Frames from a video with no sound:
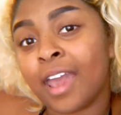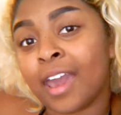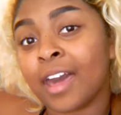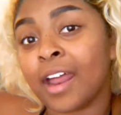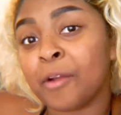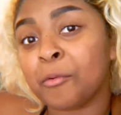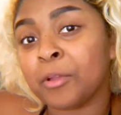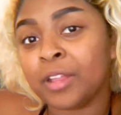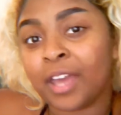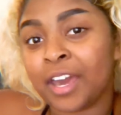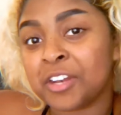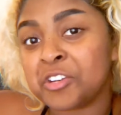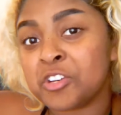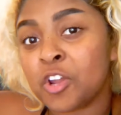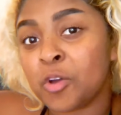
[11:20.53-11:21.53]
And I really
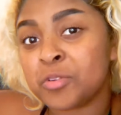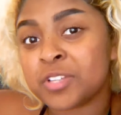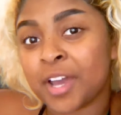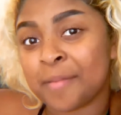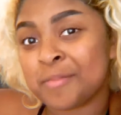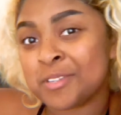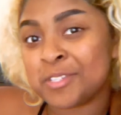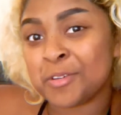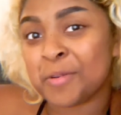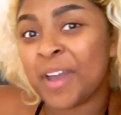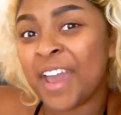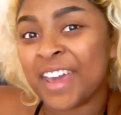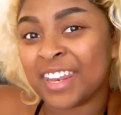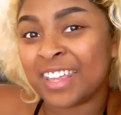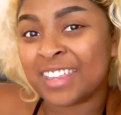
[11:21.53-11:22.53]
had no time to do
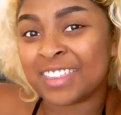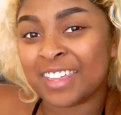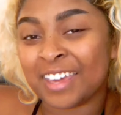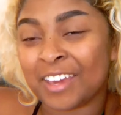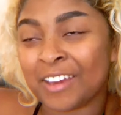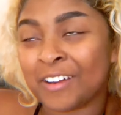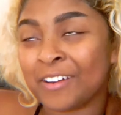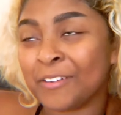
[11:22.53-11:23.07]
anything